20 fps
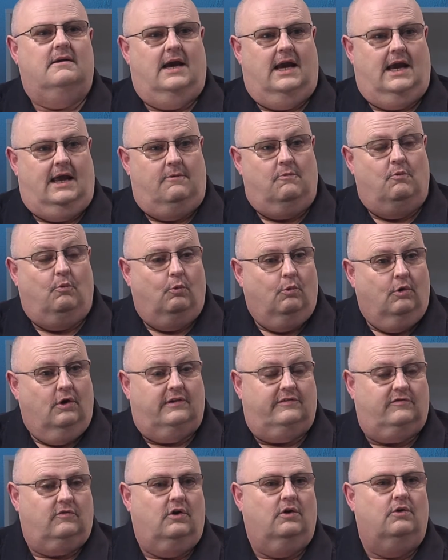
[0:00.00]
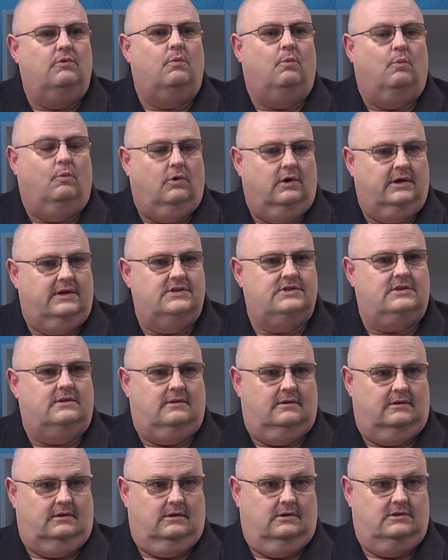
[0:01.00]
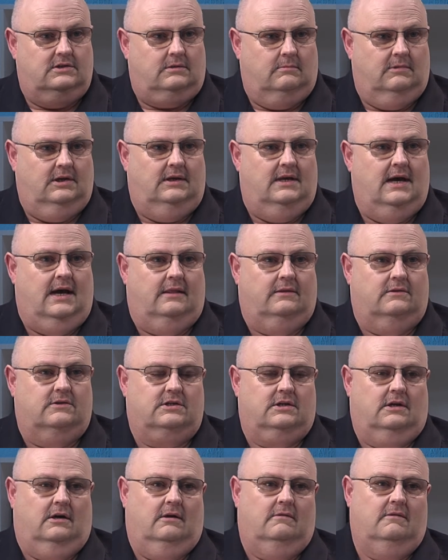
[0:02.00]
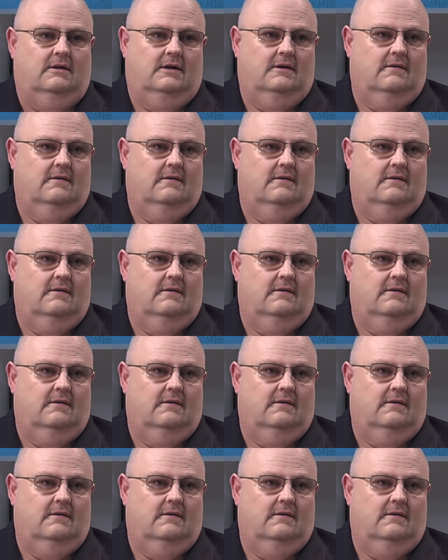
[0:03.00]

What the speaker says: and work through what is it that needs to be done. So